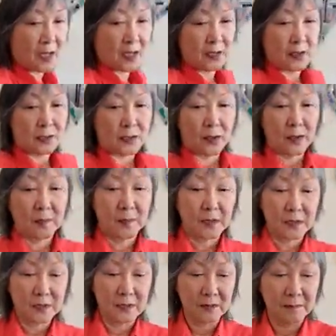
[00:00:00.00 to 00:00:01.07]
So I'm
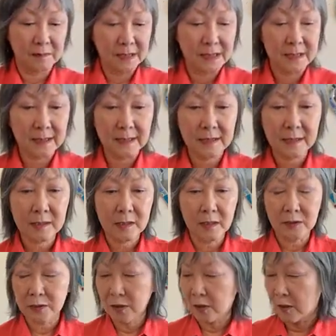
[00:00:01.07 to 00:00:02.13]
going to immediately
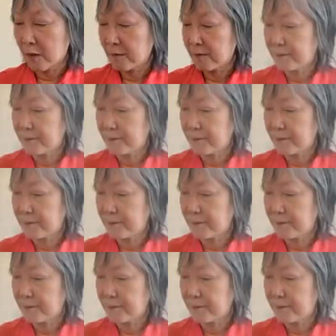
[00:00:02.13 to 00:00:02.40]
start off.